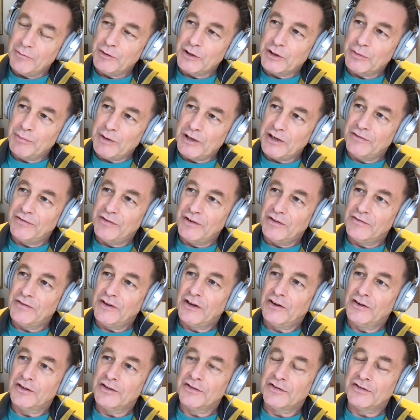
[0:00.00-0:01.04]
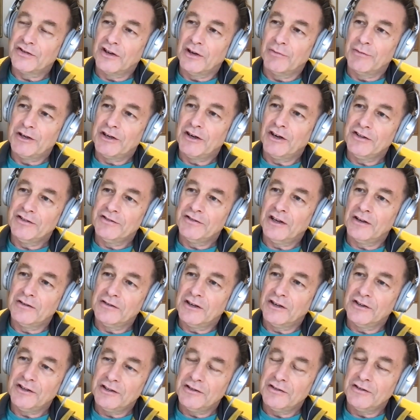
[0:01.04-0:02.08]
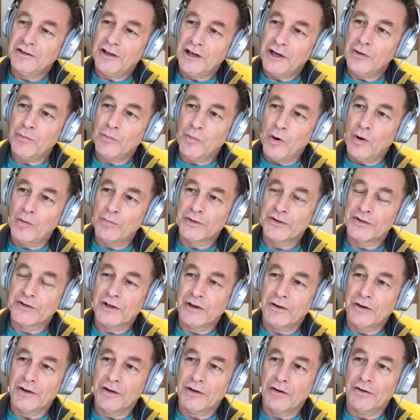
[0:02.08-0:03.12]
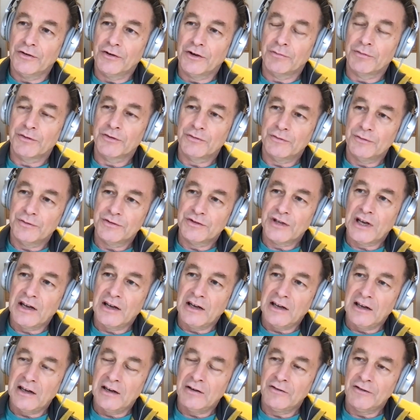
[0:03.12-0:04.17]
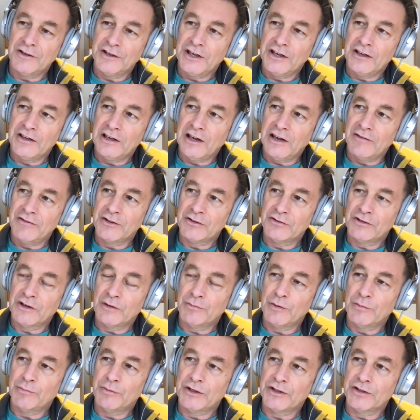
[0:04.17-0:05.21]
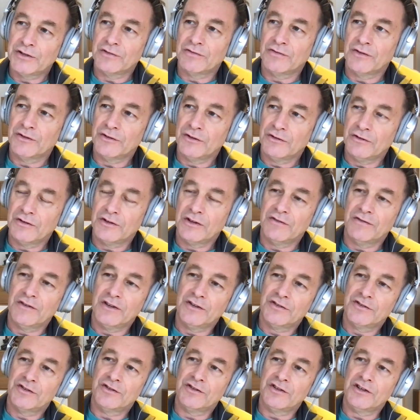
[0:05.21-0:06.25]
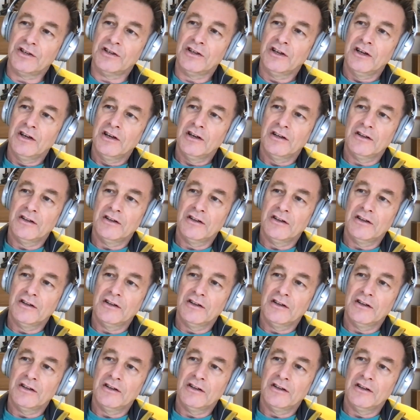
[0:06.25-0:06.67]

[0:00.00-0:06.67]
the benefit of hindsight, I didn't know what was going on. I was always already having trouble because of the neurodiversity.